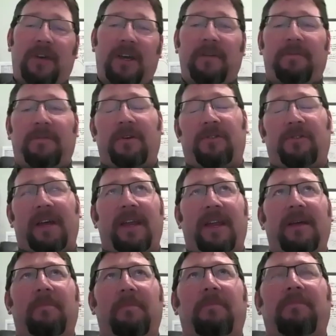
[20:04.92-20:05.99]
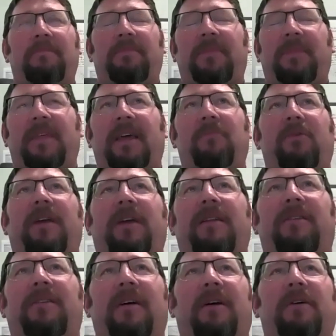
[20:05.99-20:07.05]
if there's anything we
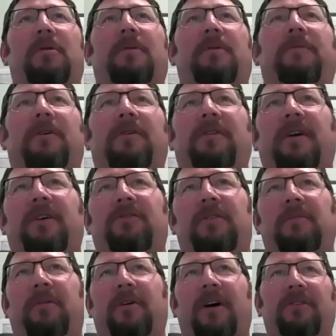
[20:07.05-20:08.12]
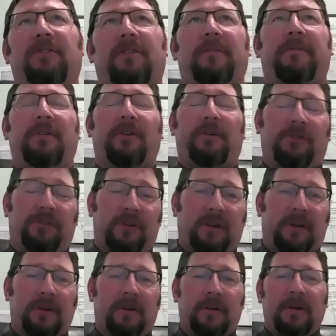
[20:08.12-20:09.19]
can tell you, if you're tested positive and you're
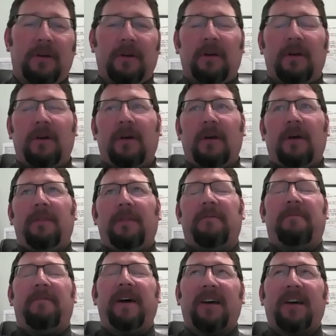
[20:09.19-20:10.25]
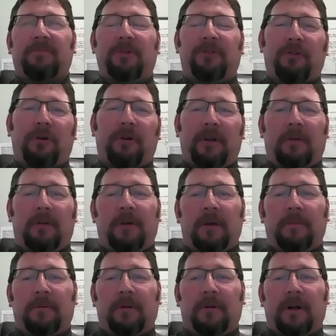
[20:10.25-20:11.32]
sick, the vast majority of
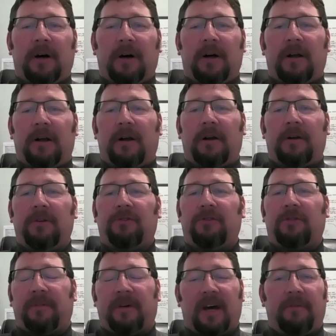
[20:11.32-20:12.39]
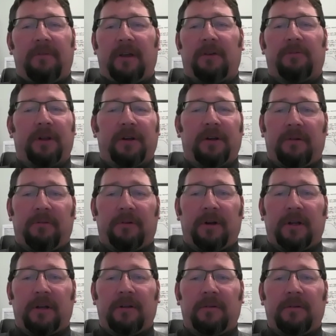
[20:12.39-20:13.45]
people are surviving and
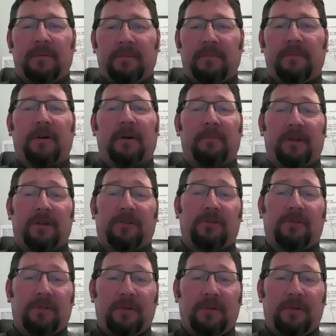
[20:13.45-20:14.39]
recovering from this.